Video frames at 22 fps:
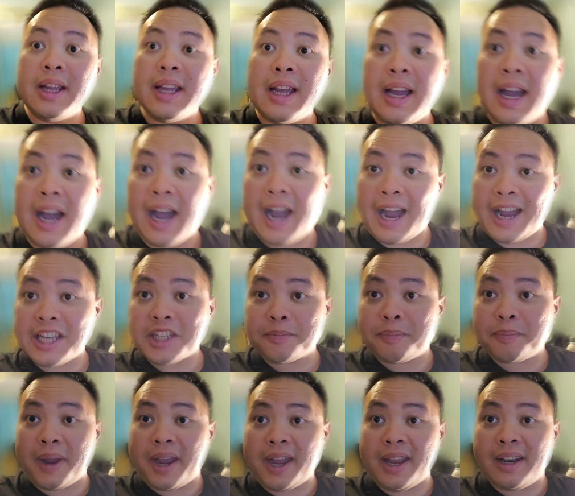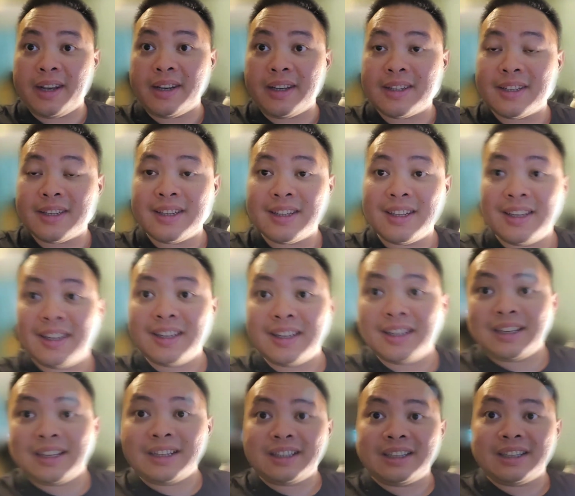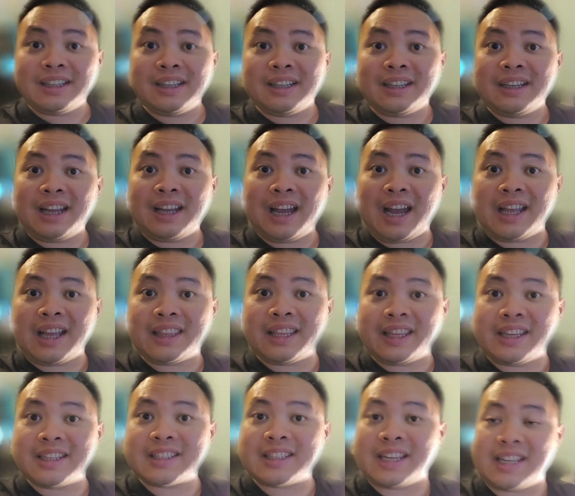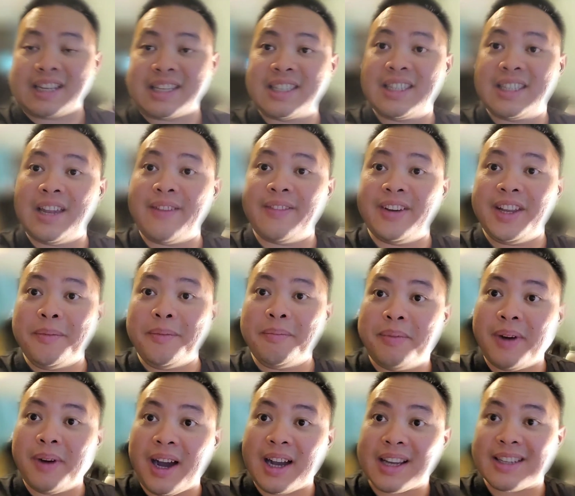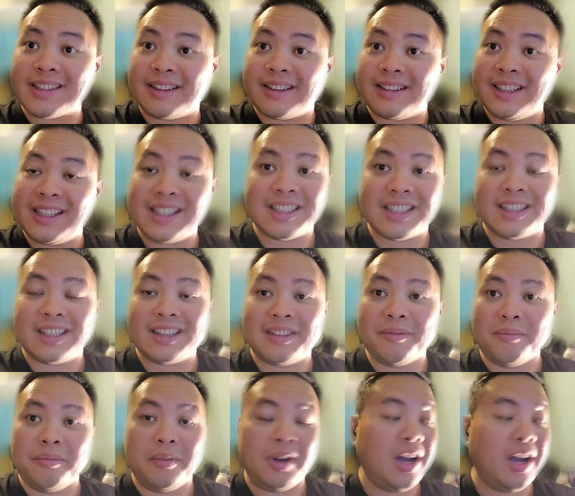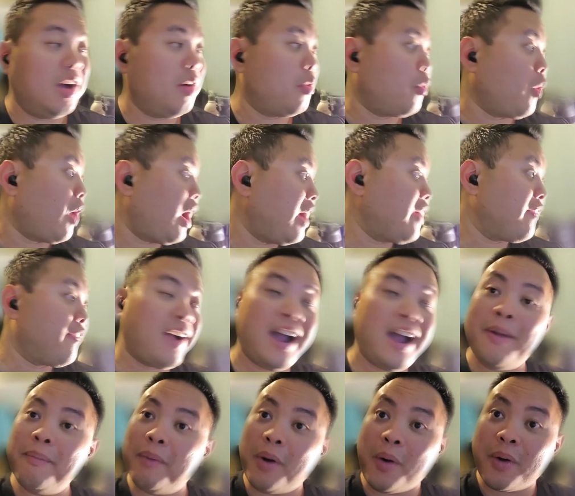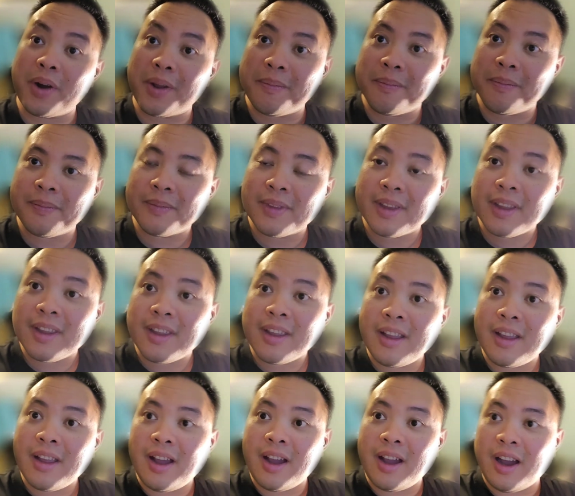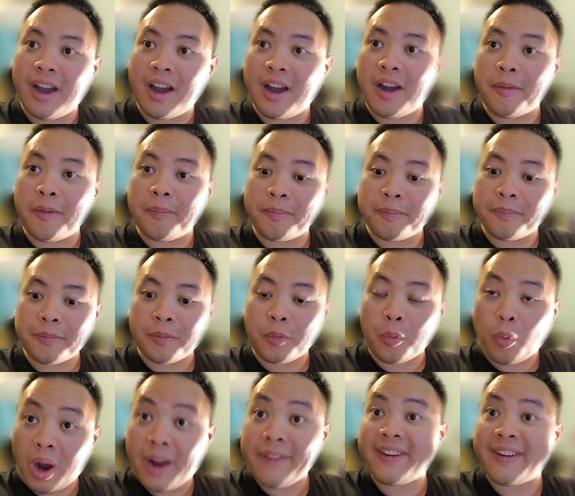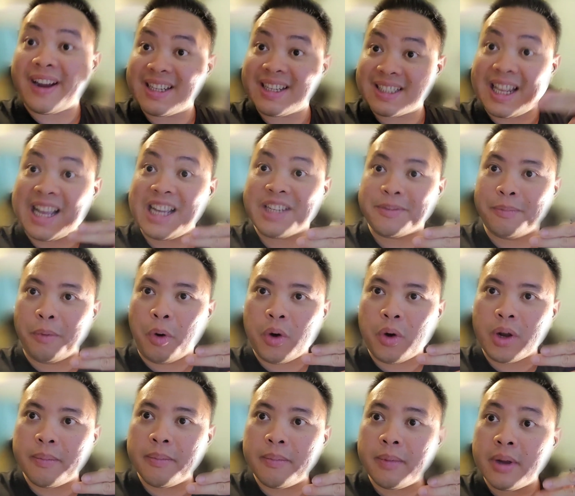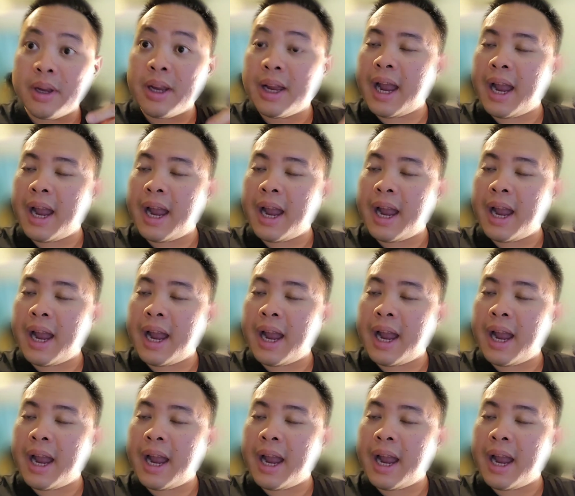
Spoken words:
I spent, I think it's like $70 on this Wi-Fi modem, Wi-Fi slash modem.